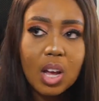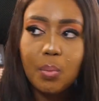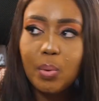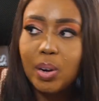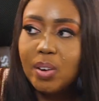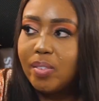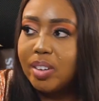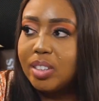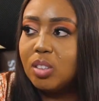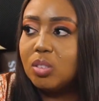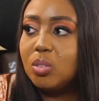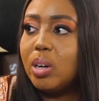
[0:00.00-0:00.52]
What
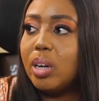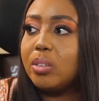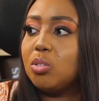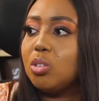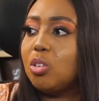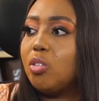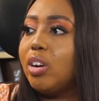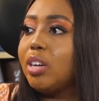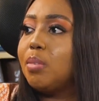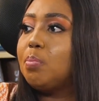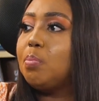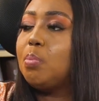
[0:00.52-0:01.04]
if I did not know how to
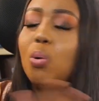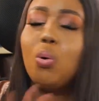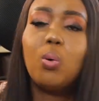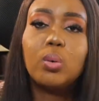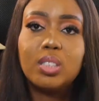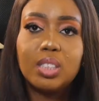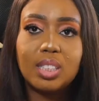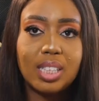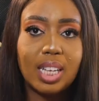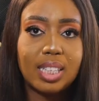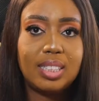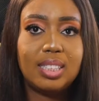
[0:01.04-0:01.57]
create
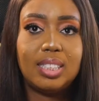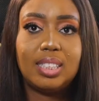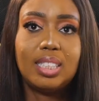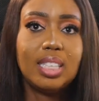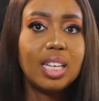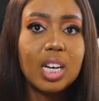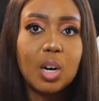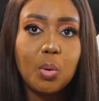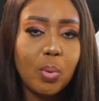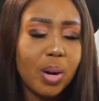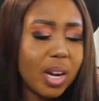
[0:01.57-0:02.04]
posts that sell?